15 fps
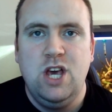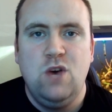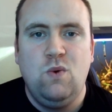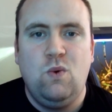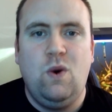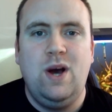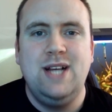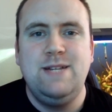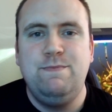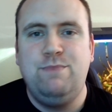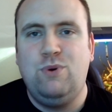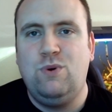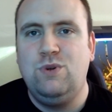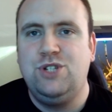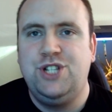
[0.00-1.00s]
What is
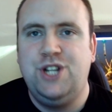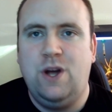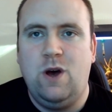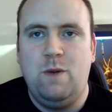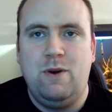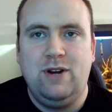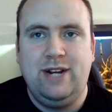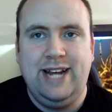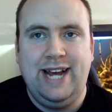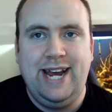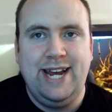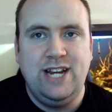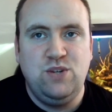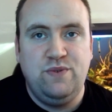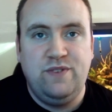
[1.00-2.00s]
important to know about
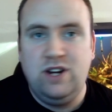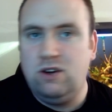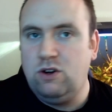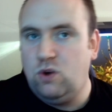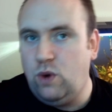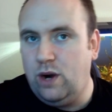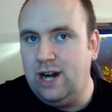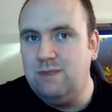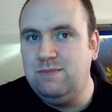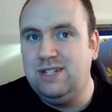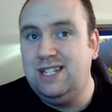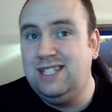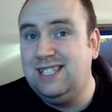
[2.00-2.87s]
KH within our aquariums is